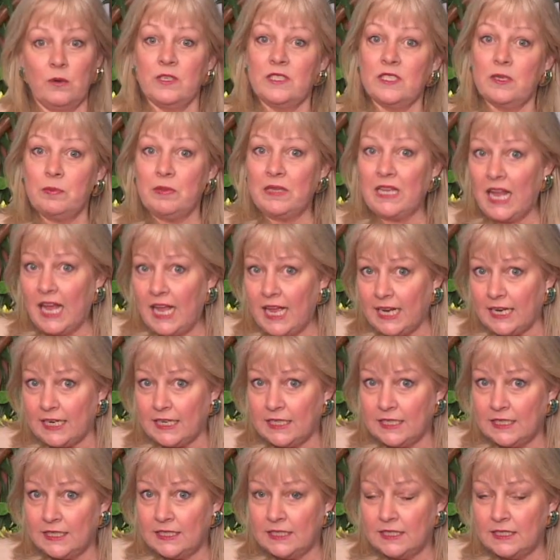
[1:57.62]
it's a play
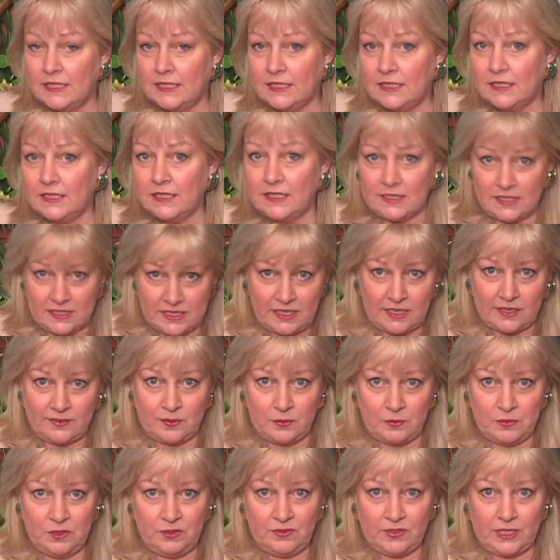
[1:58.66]
instead of a
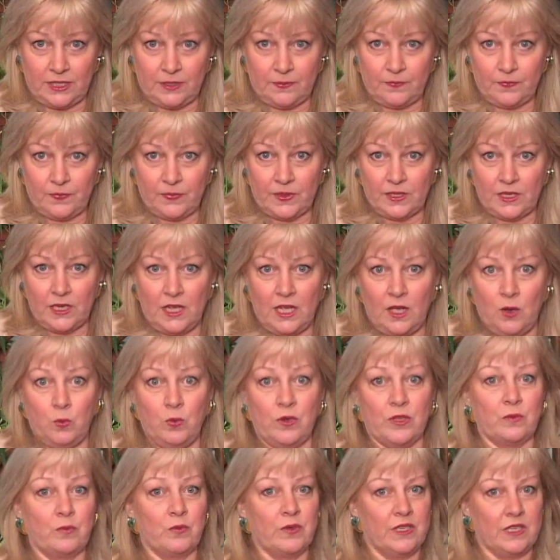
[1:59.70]
movie
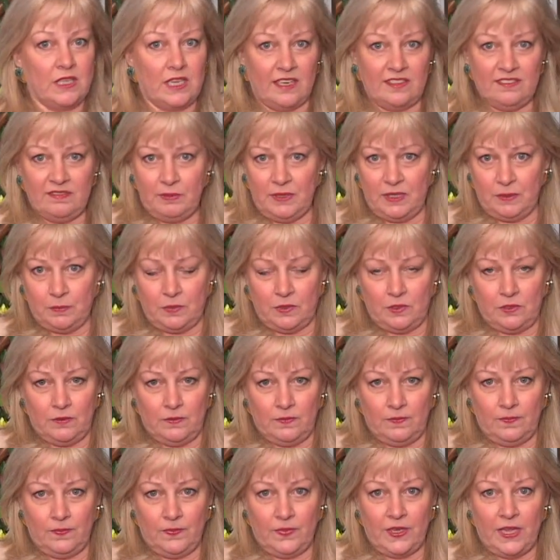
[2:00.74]
with real life people.
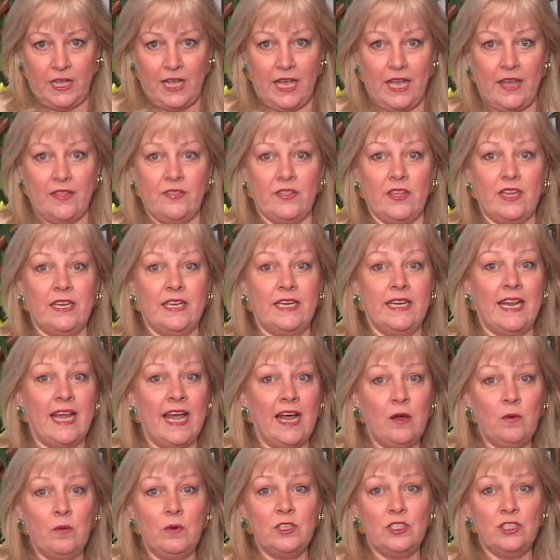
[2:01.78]
And then
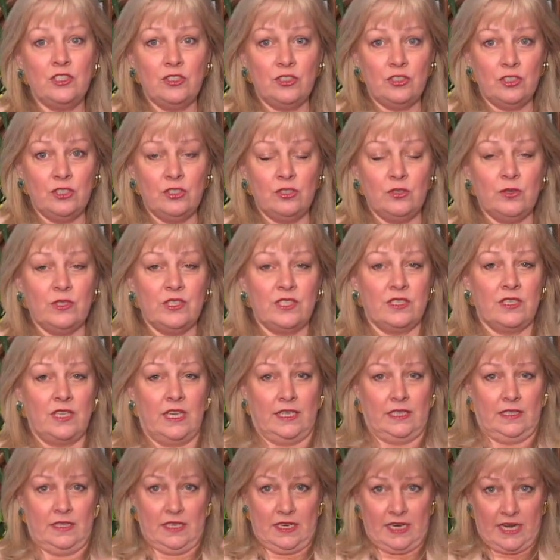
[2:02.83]
now what you do is, like, the